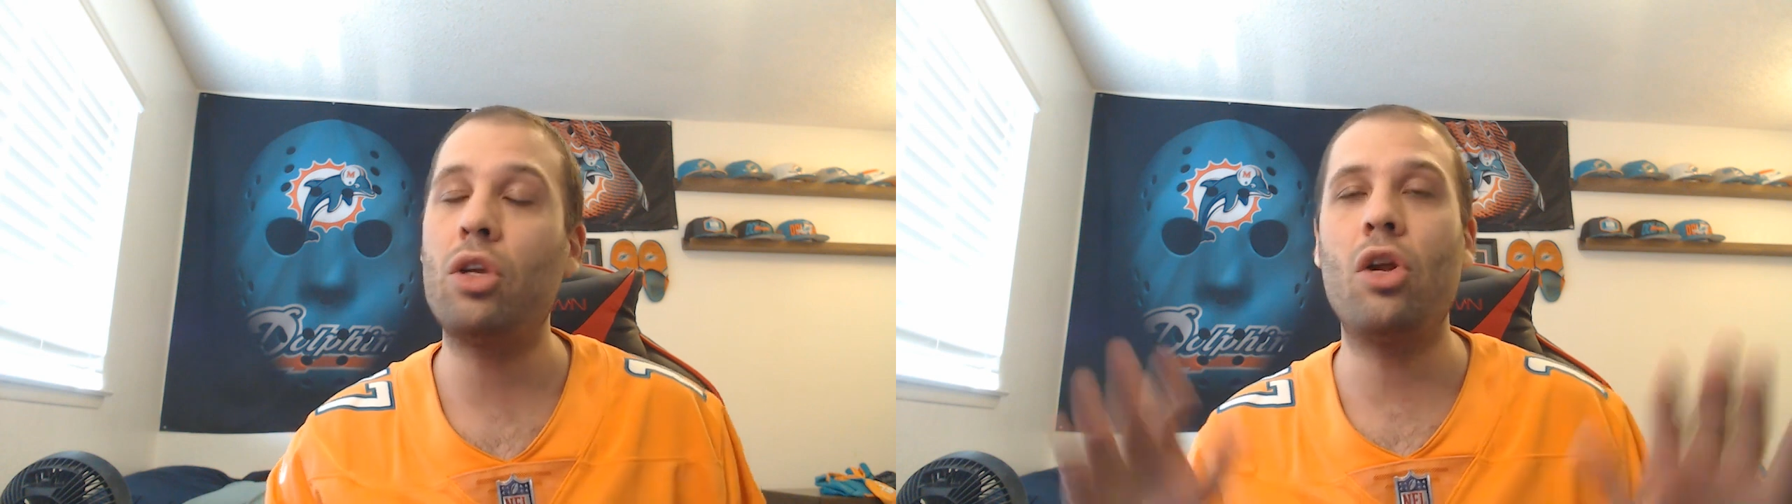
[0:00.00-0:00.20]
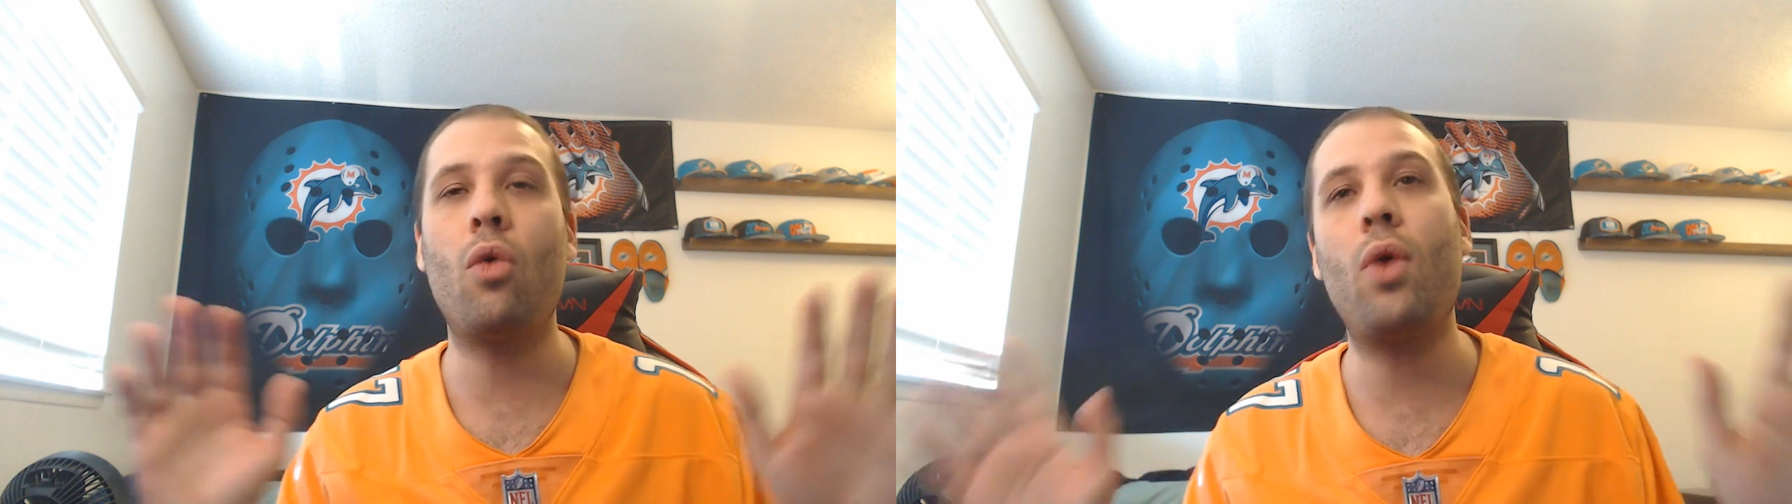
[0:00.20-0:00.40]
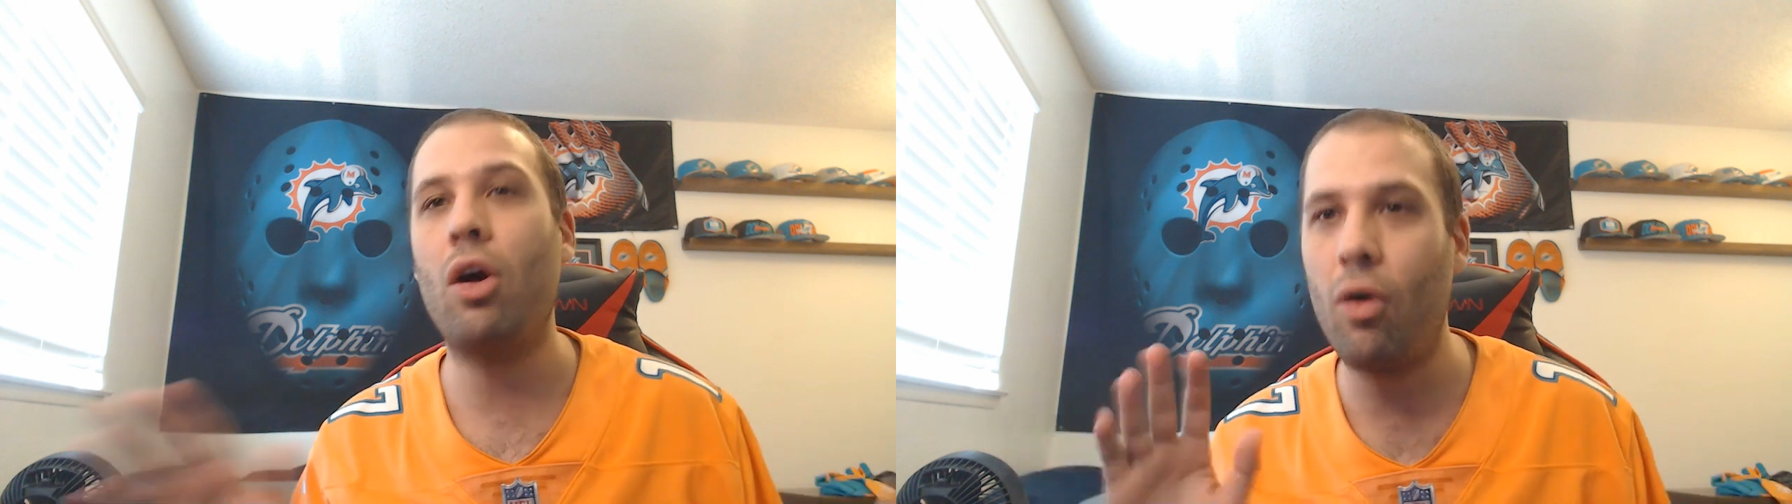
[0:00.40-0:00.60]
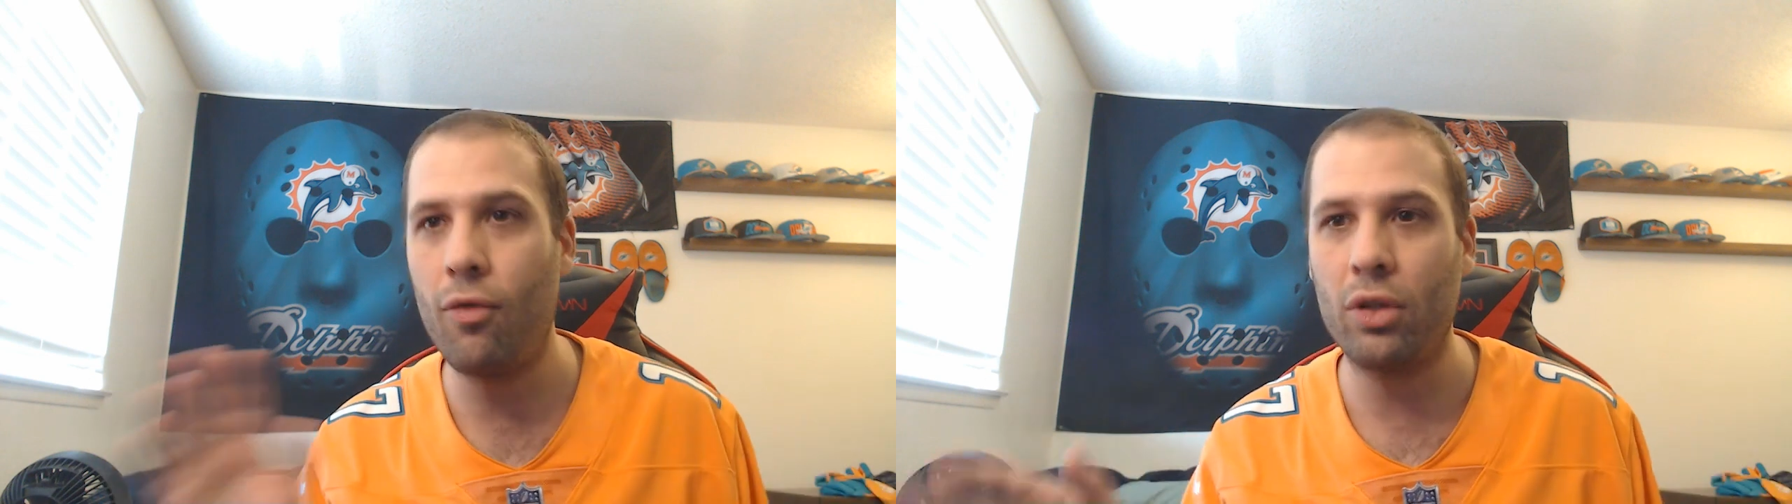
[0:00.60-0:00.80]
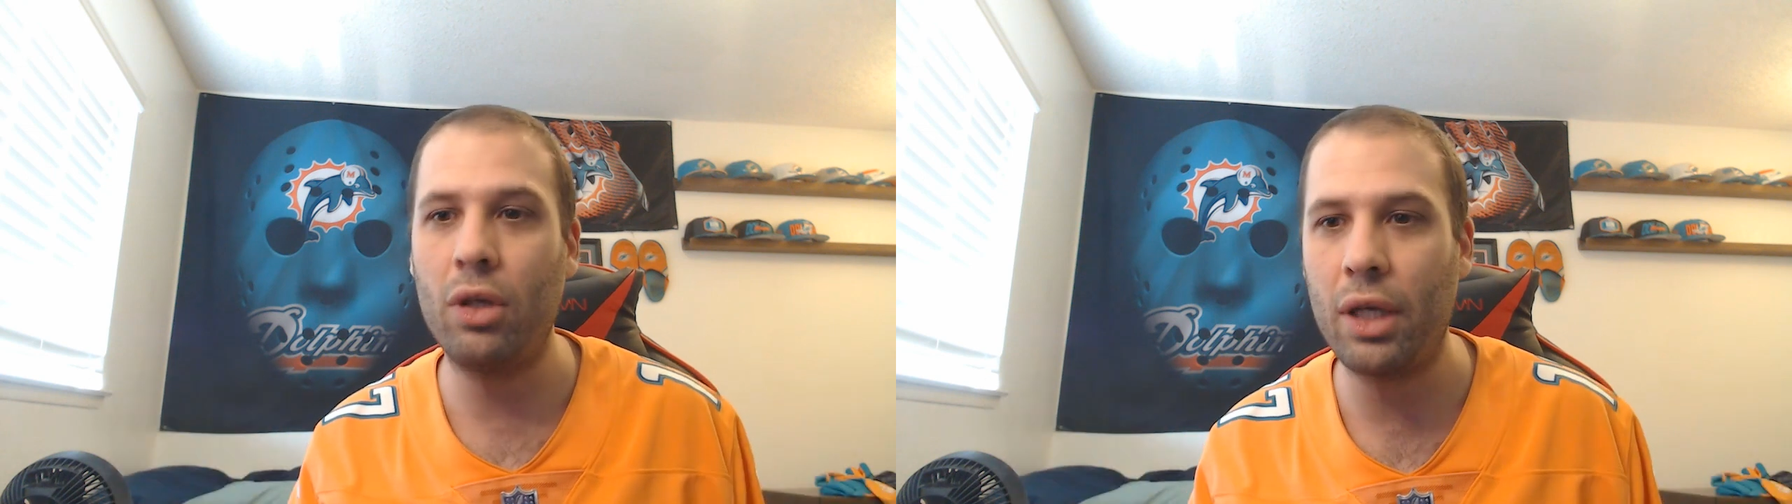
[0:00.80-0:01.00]
you don't want to
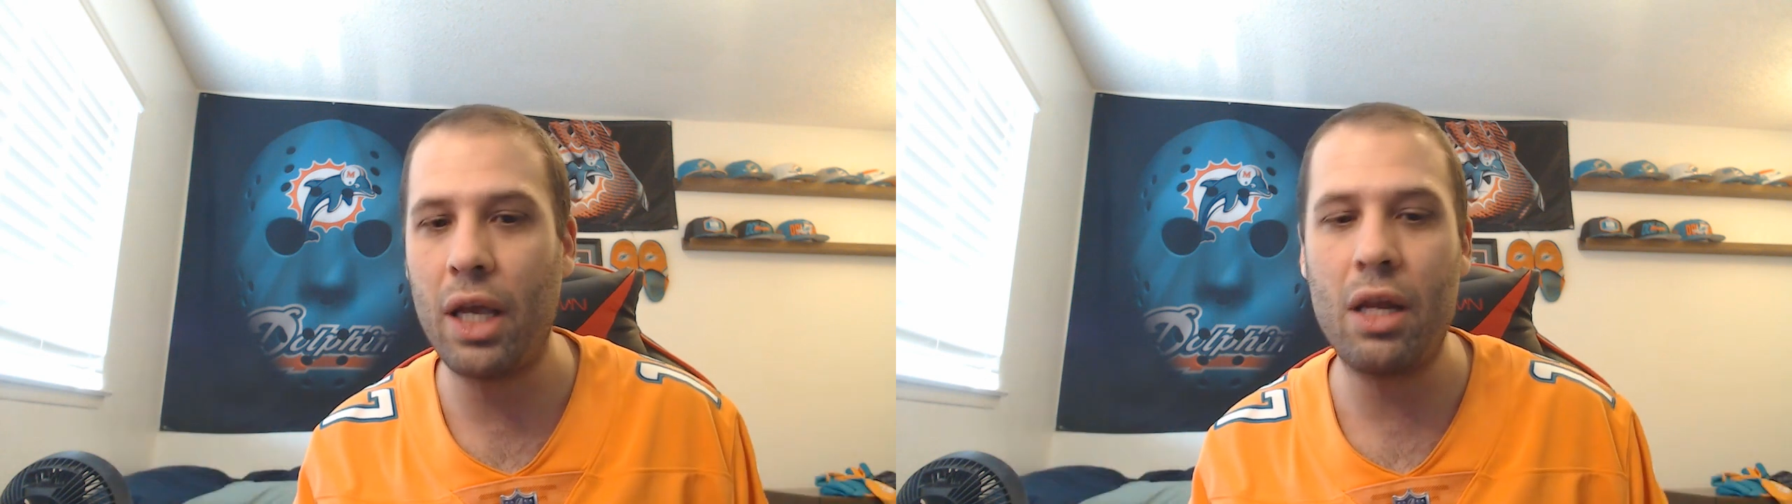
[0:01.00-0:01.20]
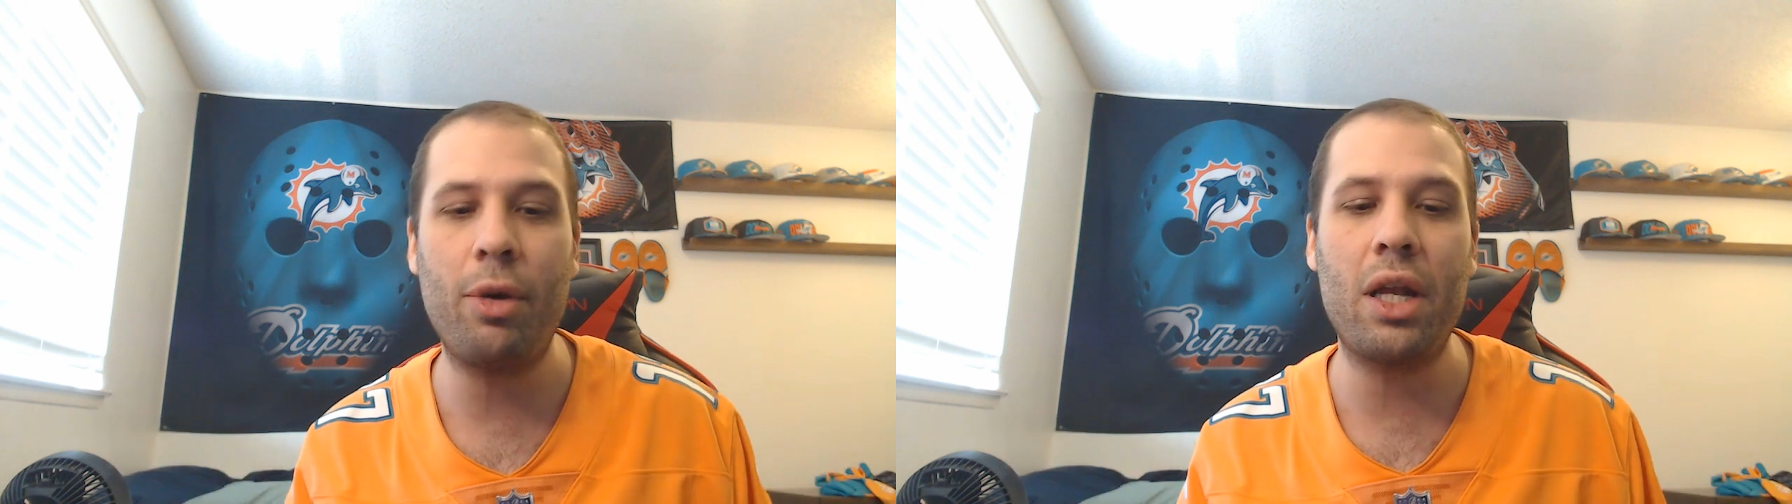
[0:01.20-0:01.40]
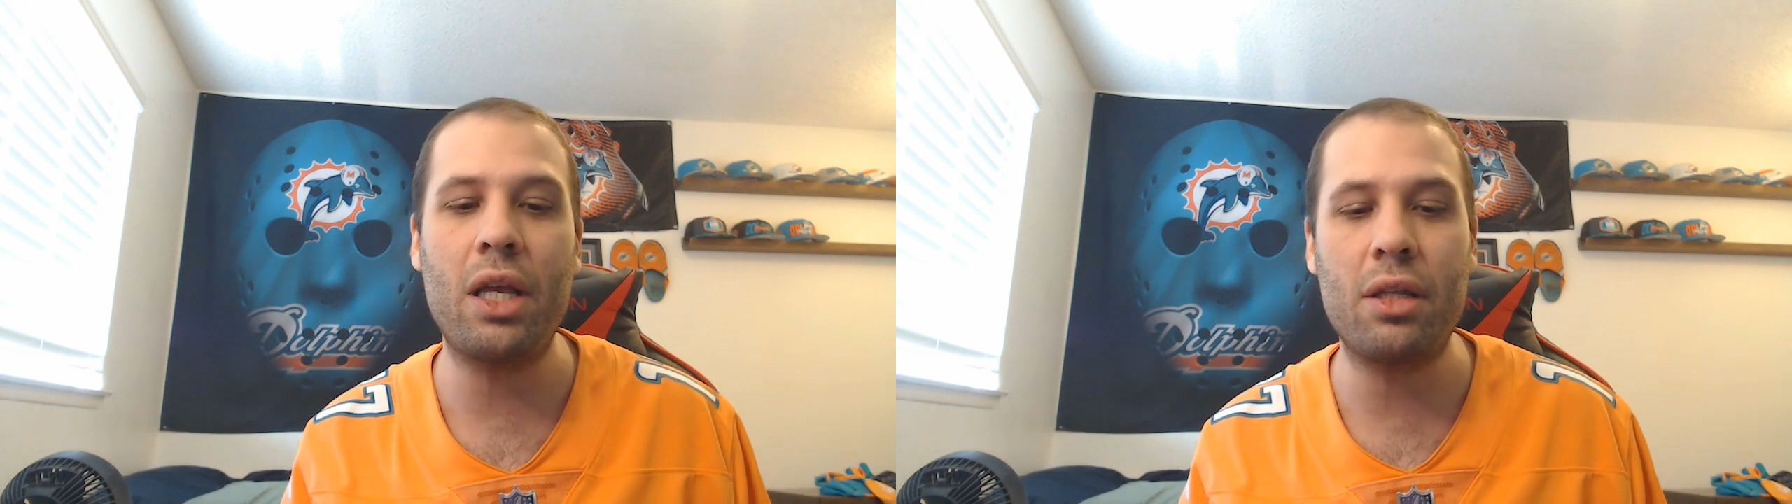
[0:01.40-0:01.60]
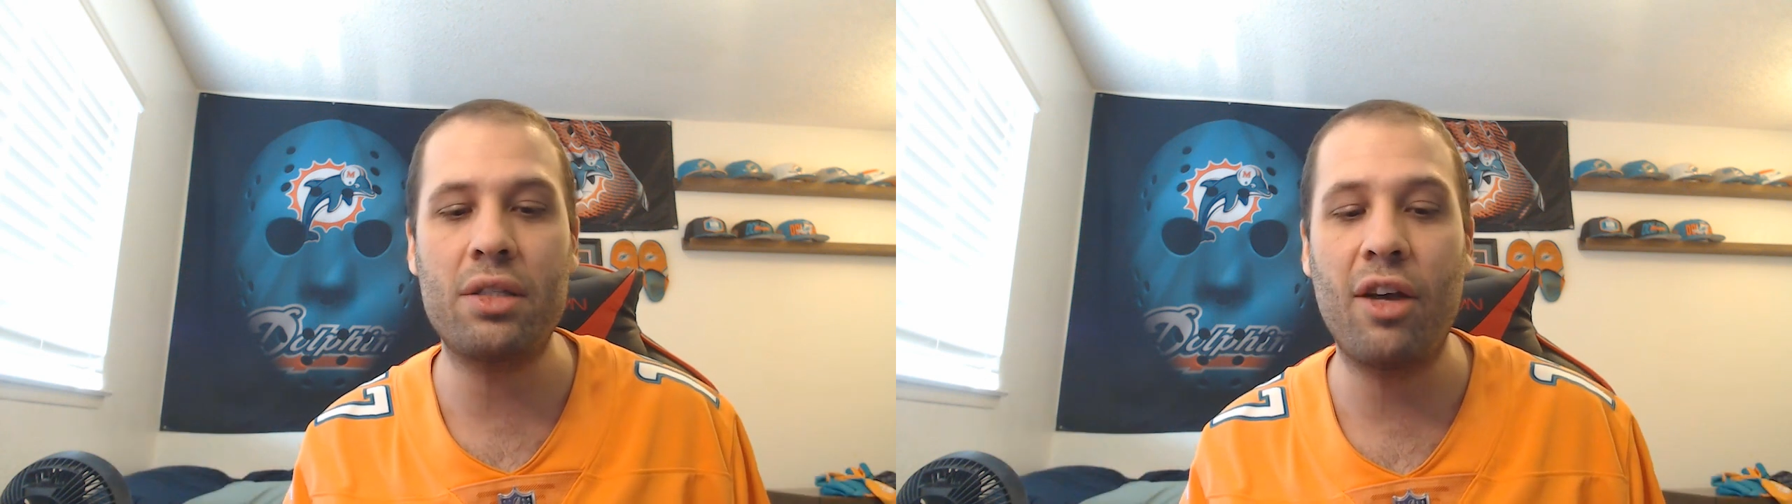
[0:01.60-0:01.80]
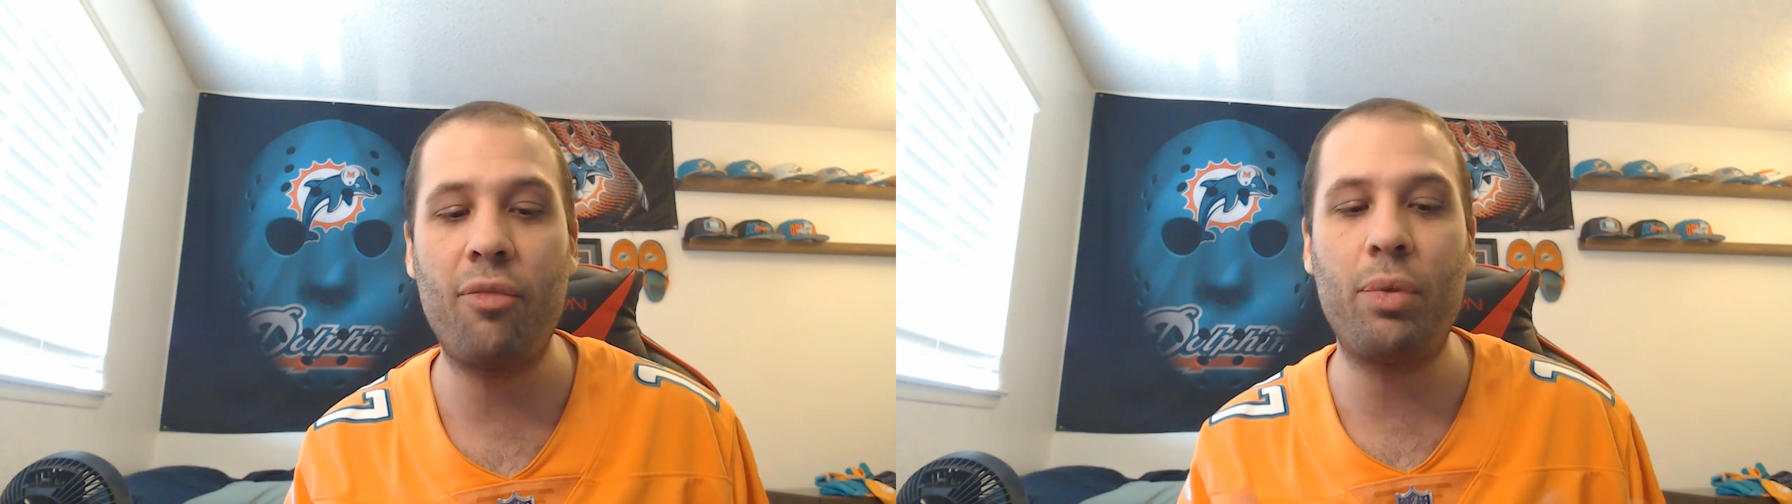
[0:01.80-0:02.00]
overlook anybody and stuff,